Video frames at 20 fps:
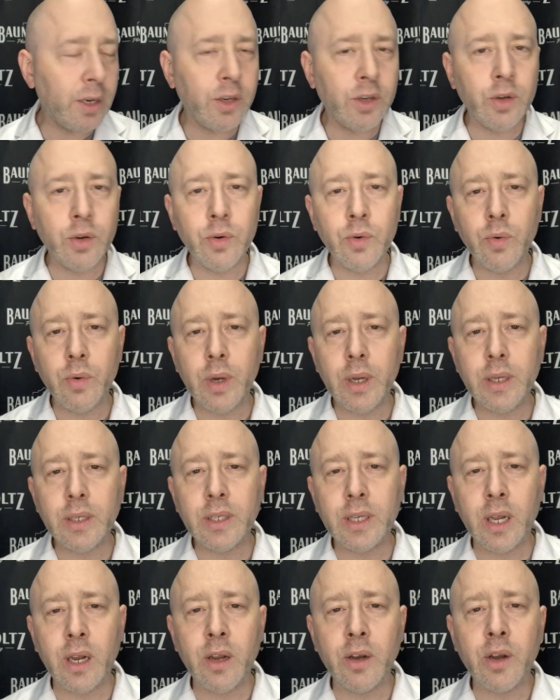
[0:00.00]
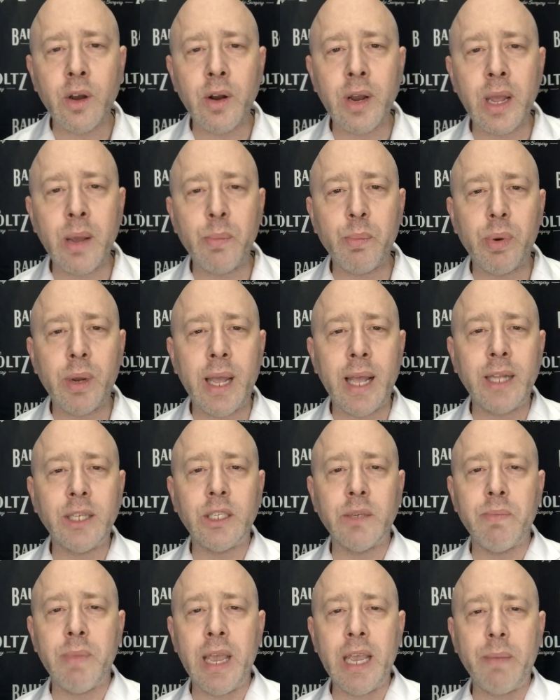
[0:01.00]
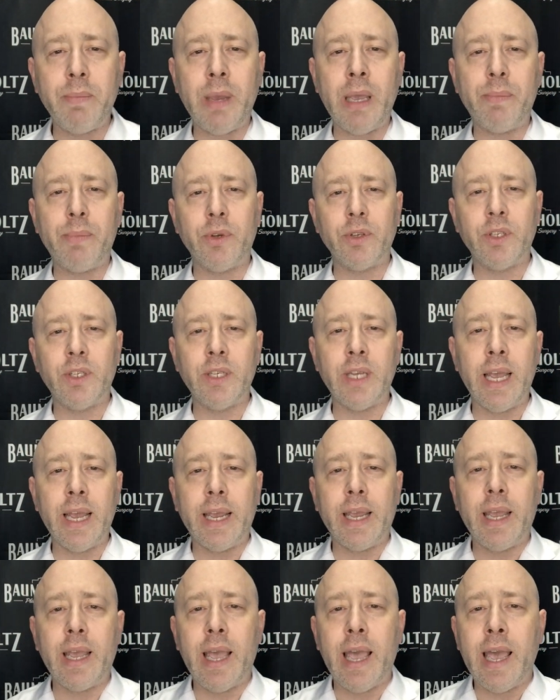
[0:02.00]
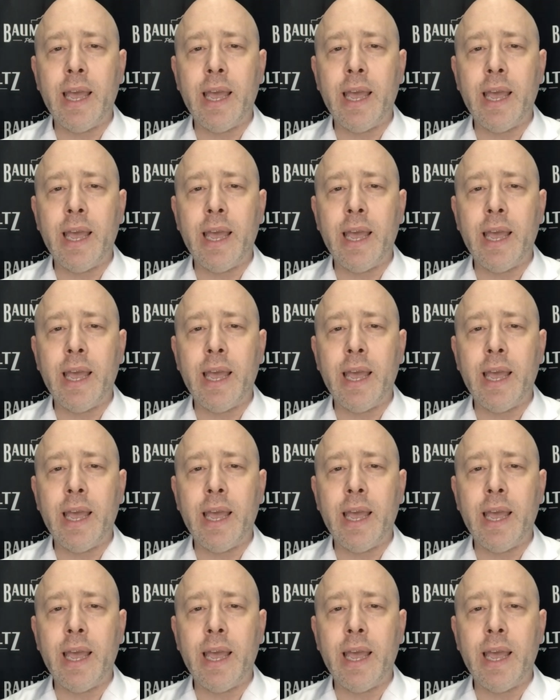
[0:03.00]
Do silicone implants make people sick?